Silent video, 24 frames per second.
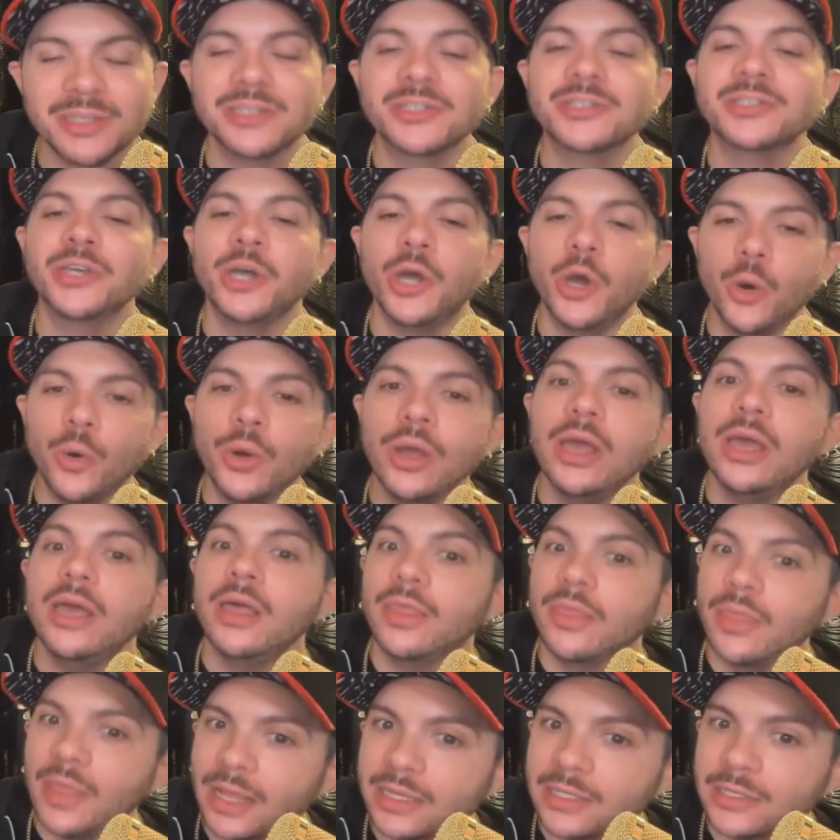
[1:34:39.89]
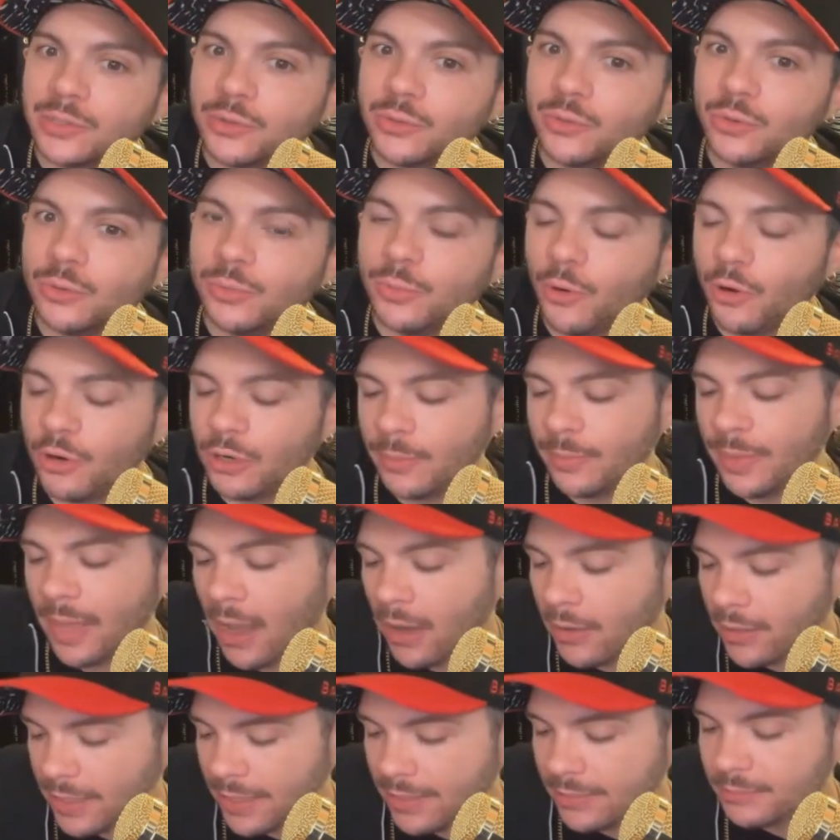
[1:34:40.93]
So that's the cool part
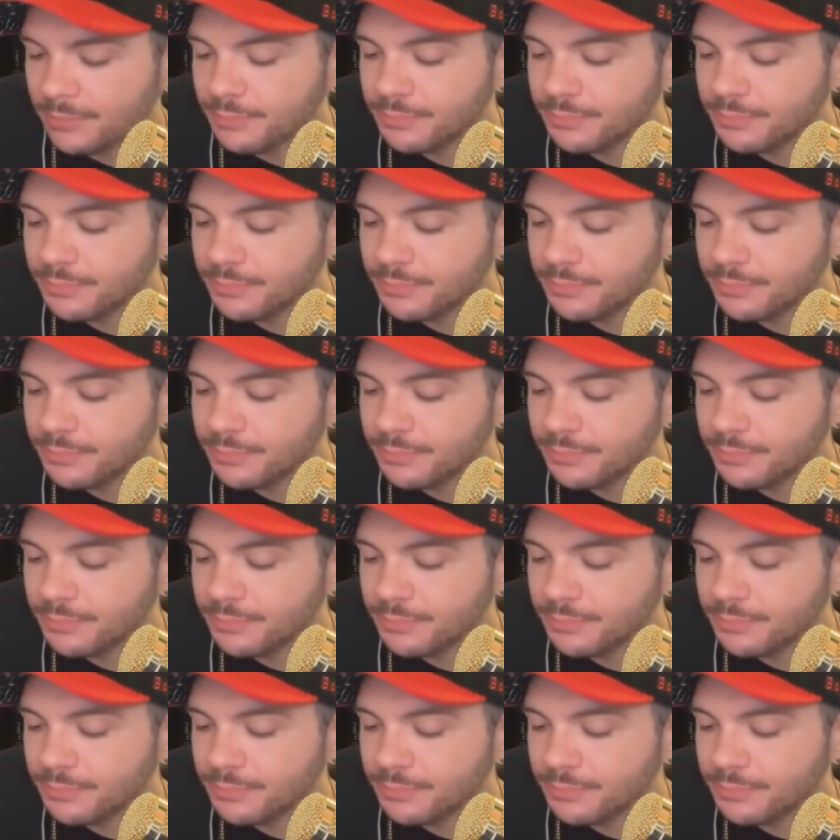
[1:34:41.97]
about it.